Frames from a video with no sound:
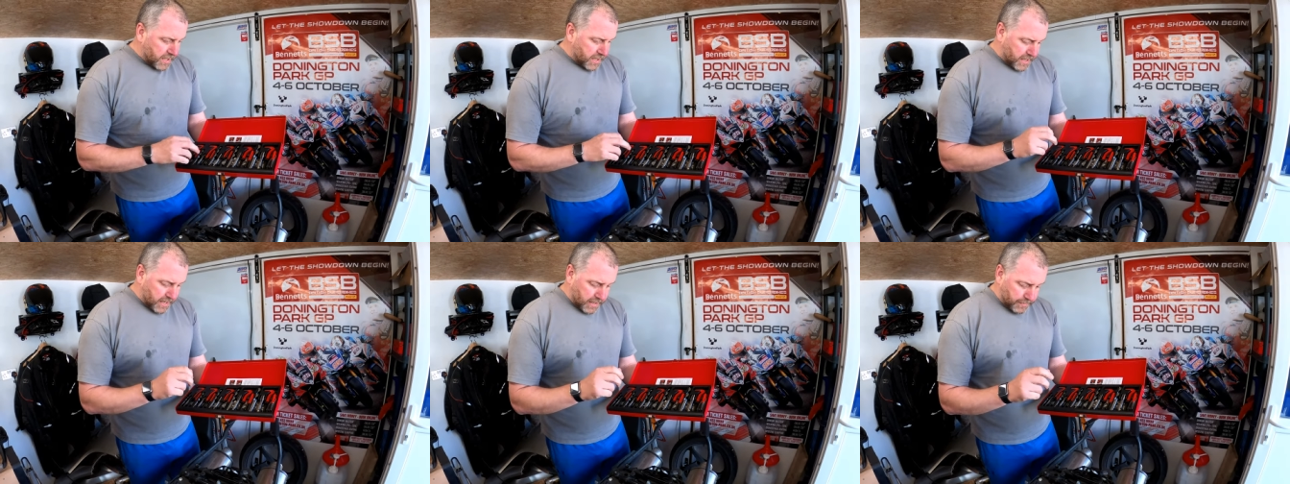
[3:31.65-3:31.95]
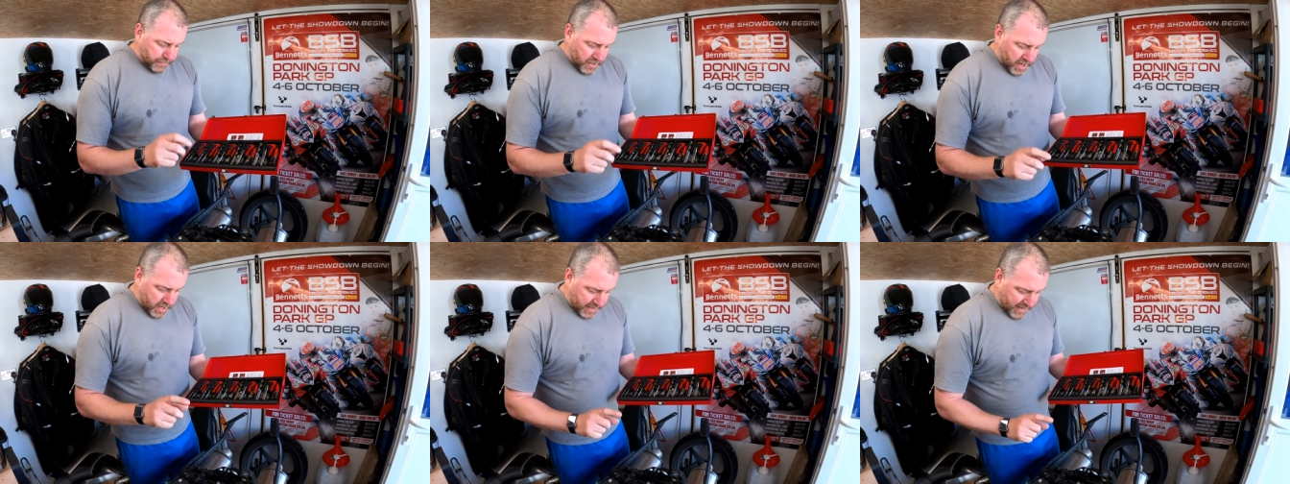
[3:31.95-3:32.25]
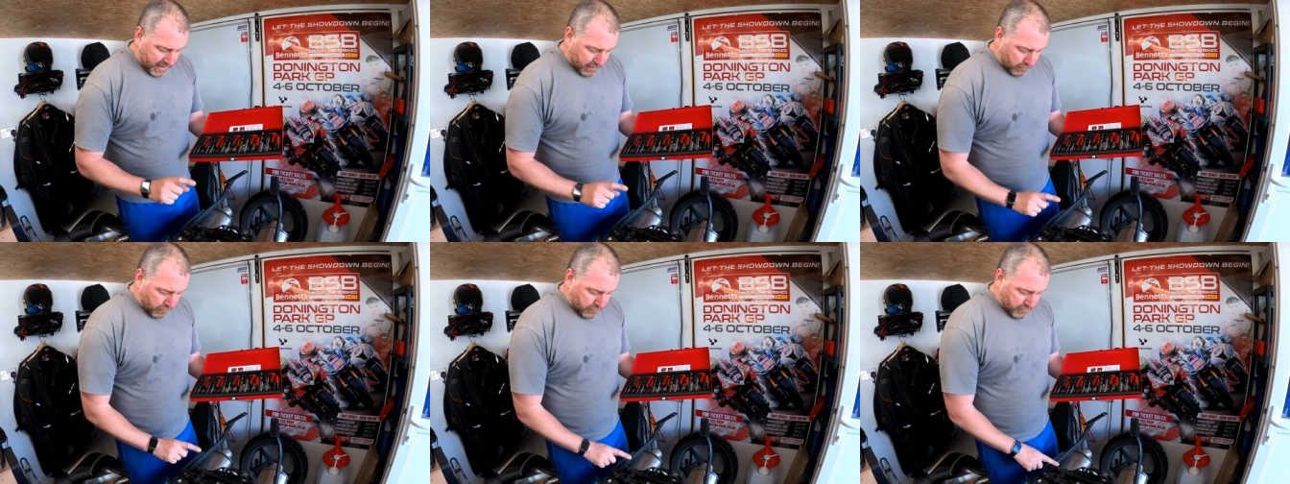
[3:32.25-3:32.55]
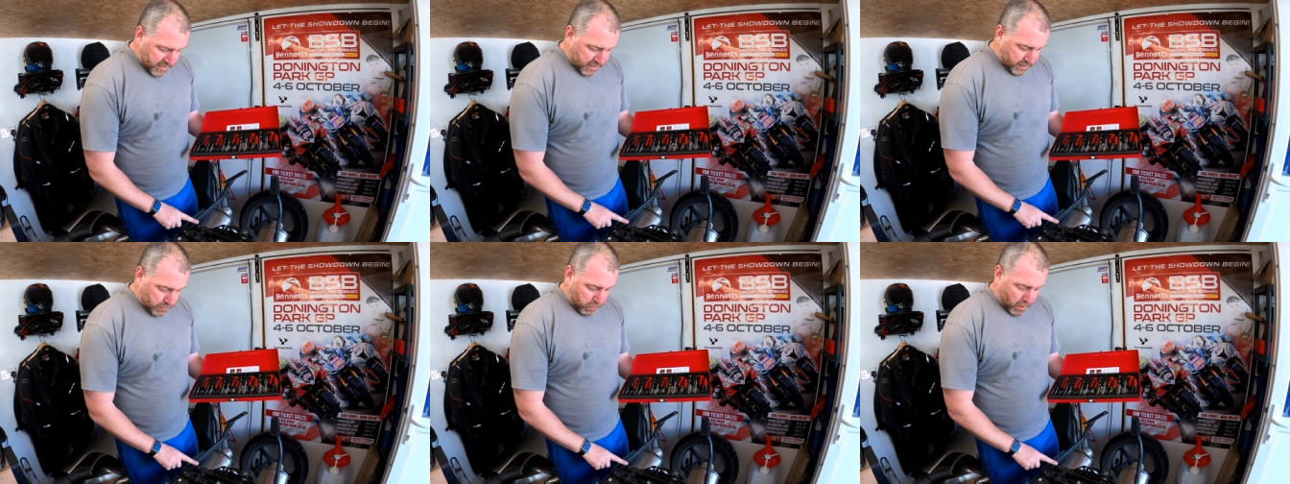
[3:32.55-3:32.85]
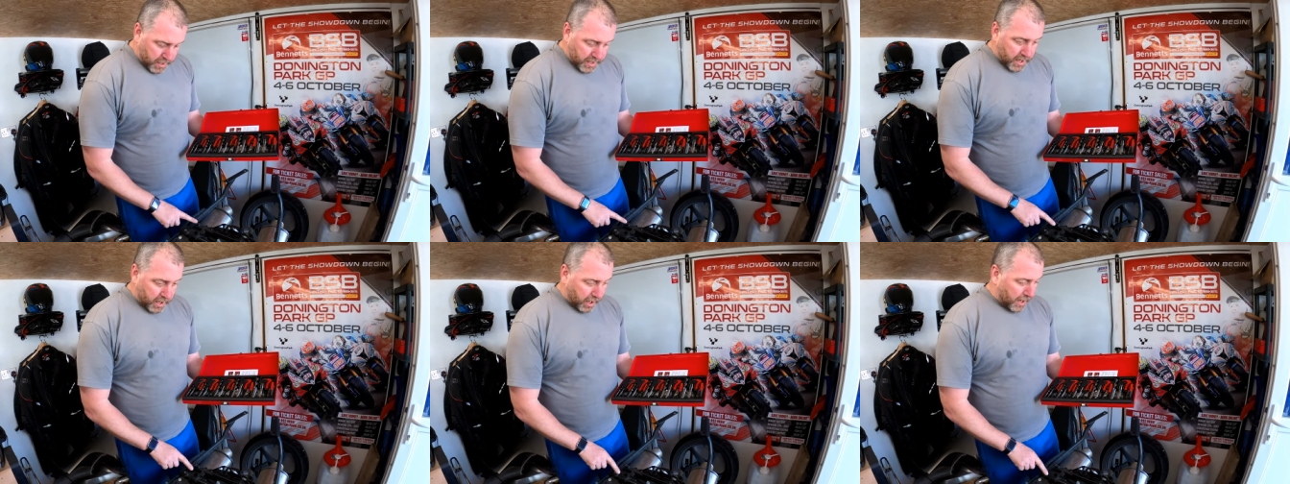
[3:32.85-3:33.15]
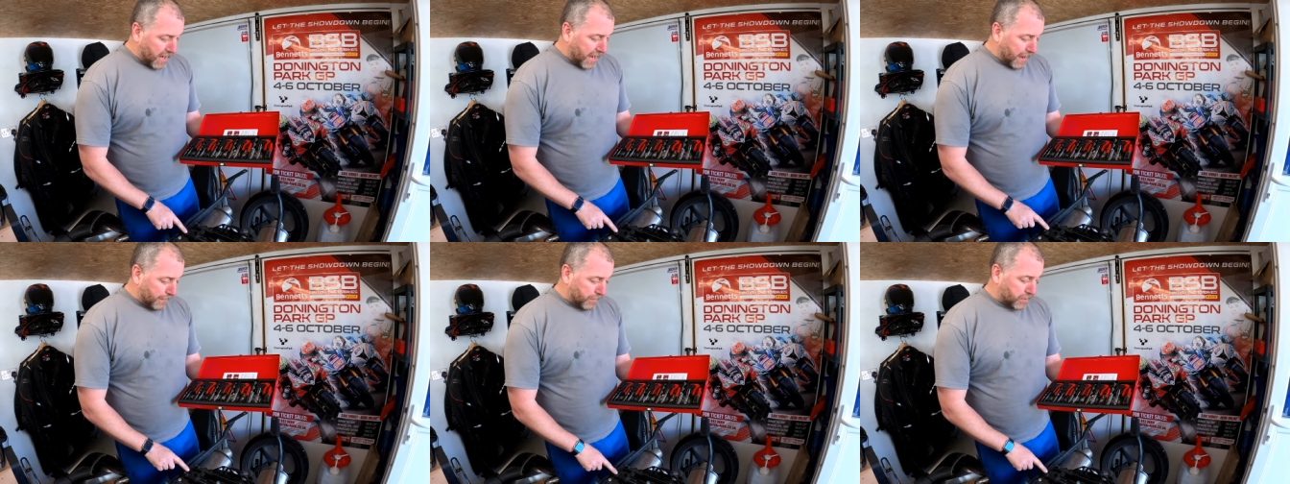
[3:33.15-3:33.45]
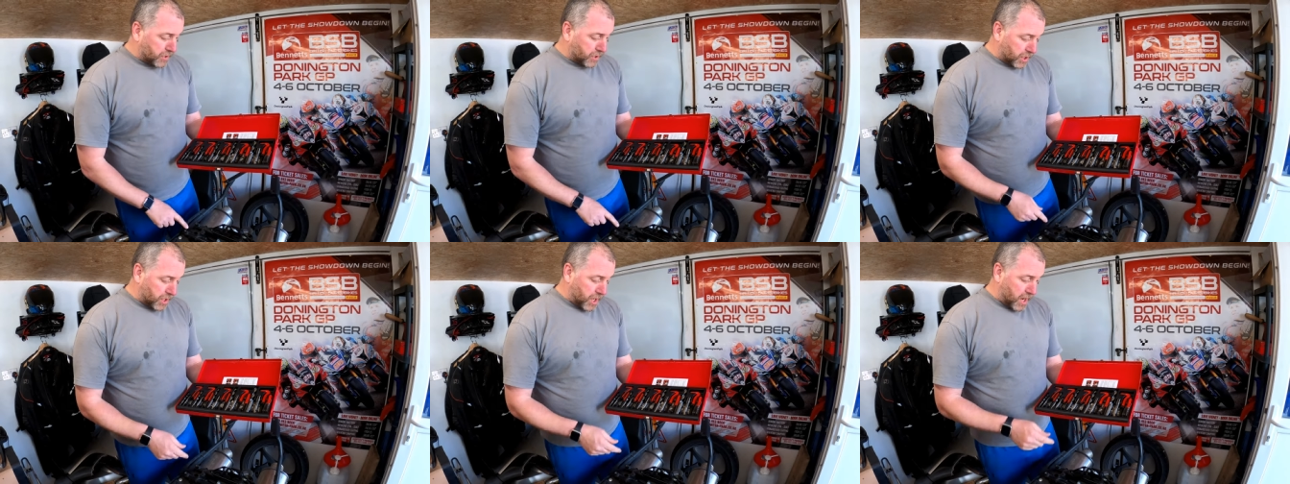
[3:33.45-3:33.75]
Um, now this one I
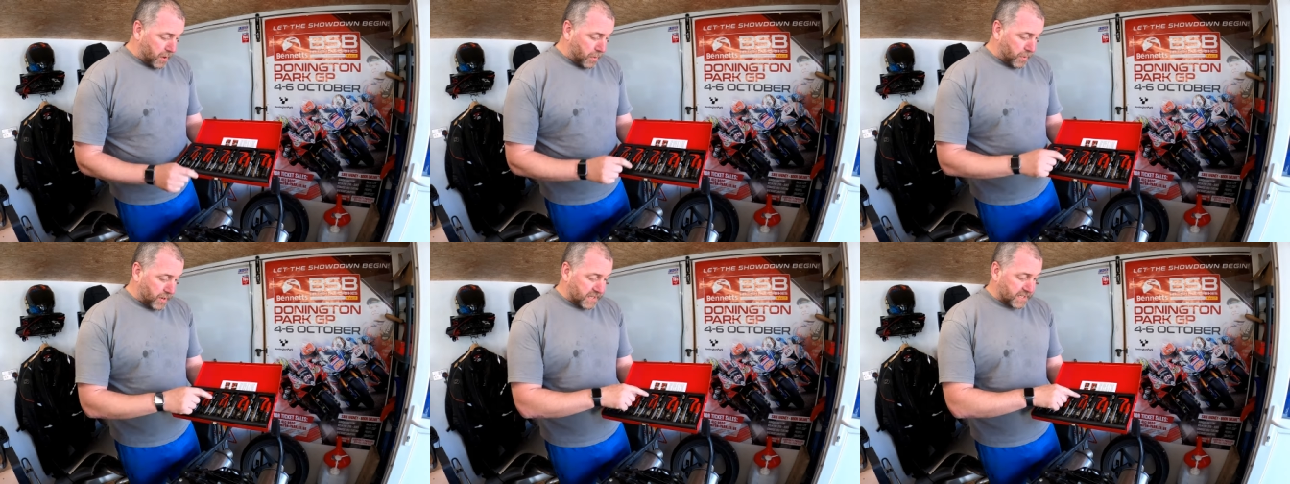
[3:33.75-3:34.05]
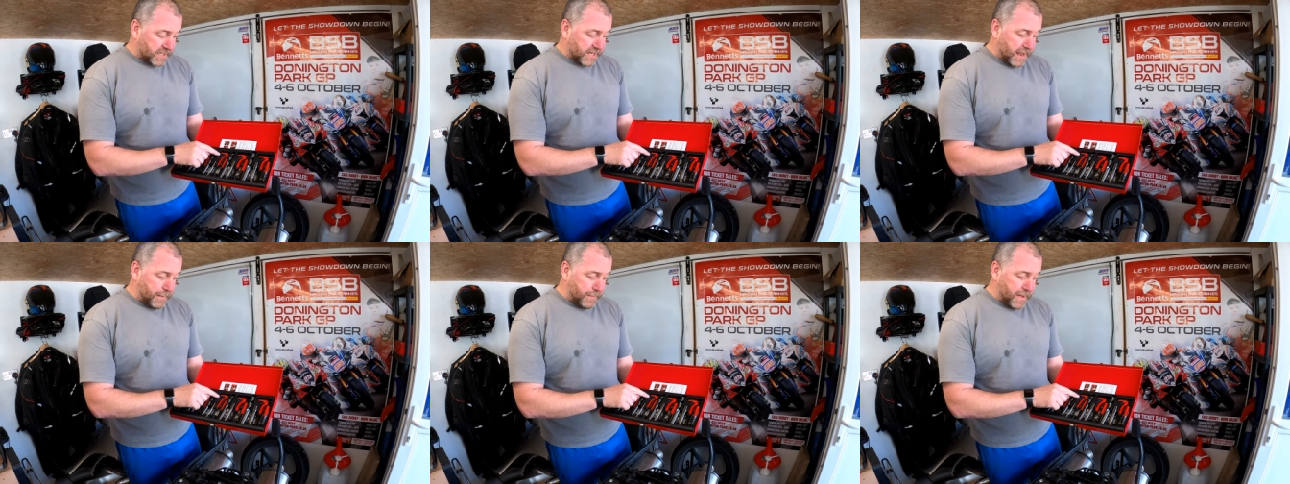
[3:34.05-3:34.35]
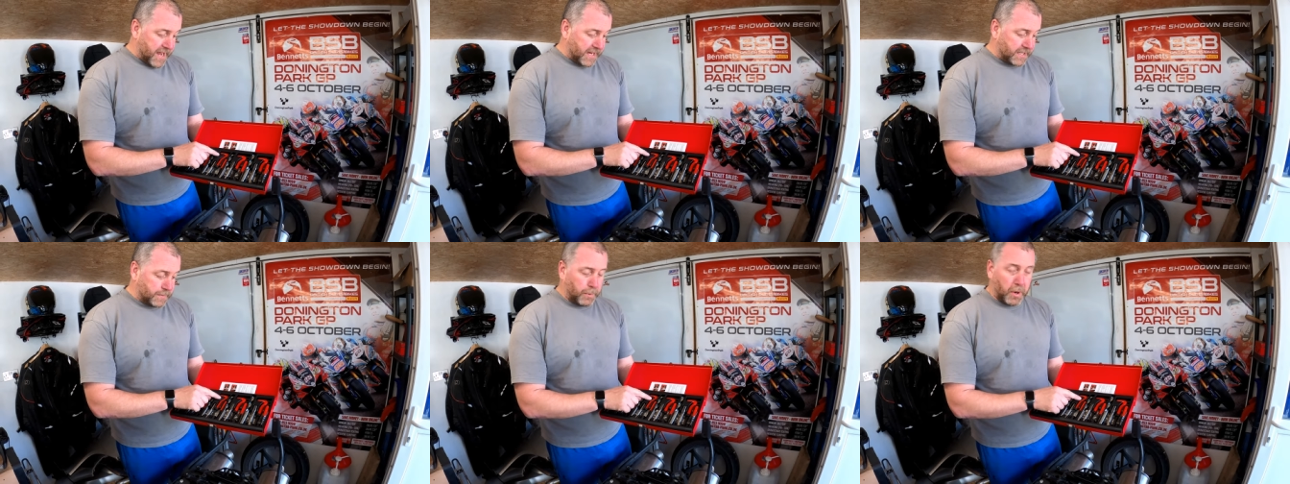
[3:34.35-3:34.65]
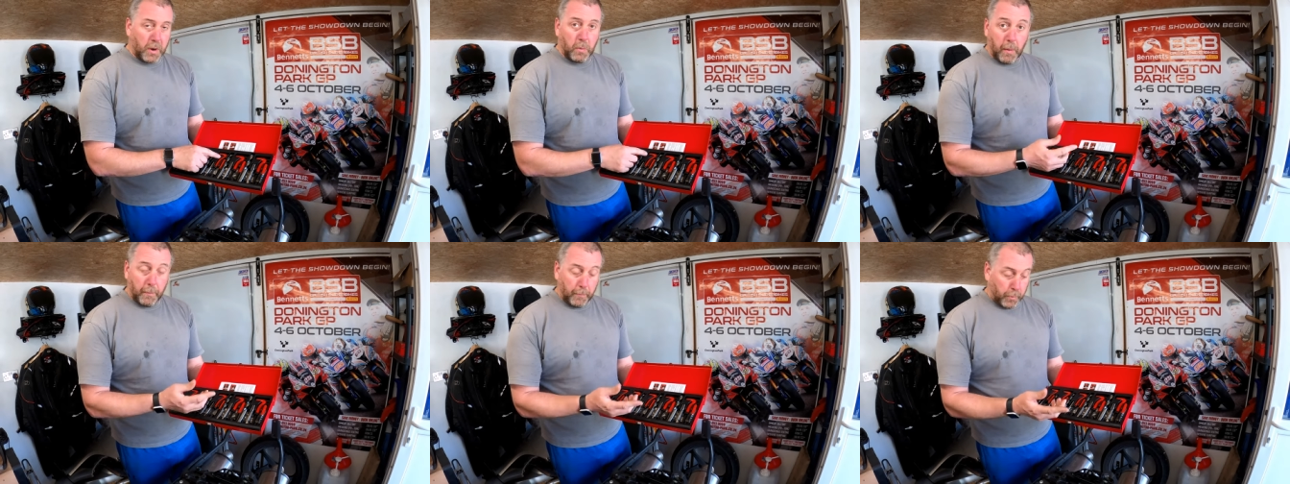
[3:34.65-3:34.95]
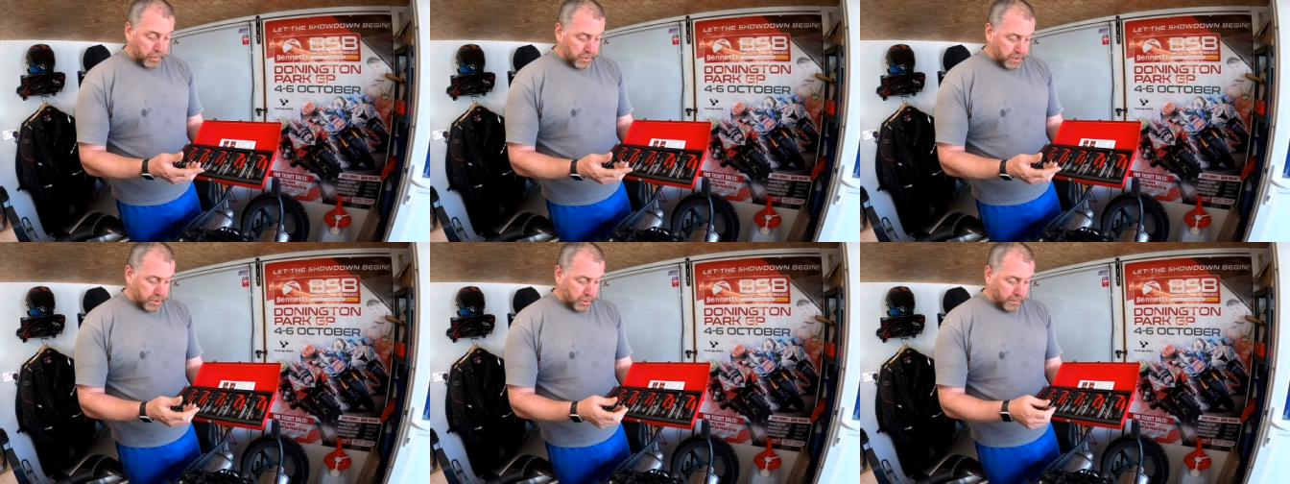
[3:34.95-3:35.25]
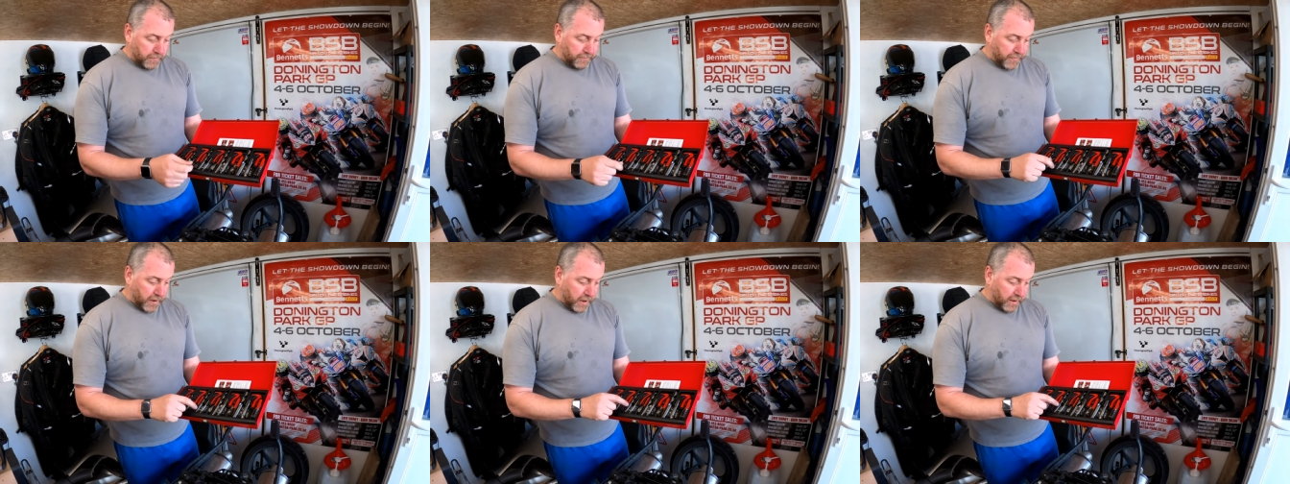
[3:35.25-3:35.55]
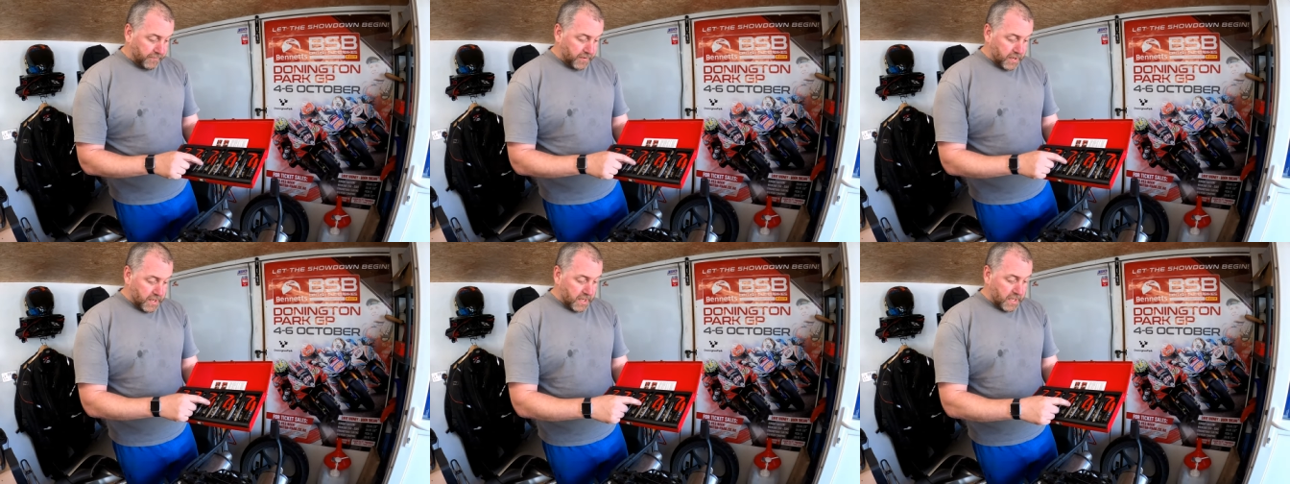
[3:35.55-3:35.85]
happen to know is an M eight by one point two
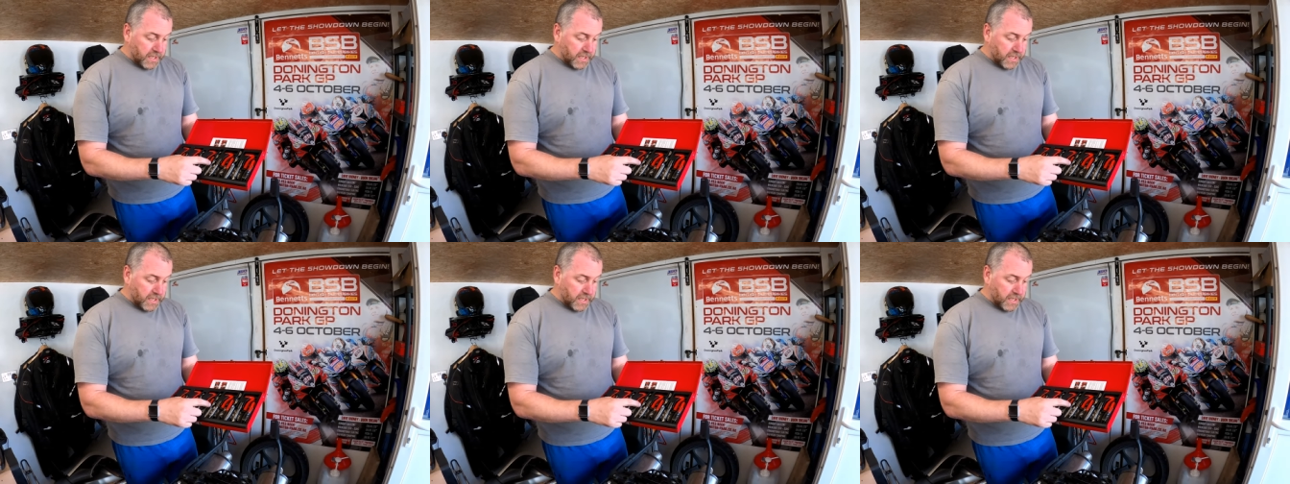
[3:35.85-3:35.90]
five,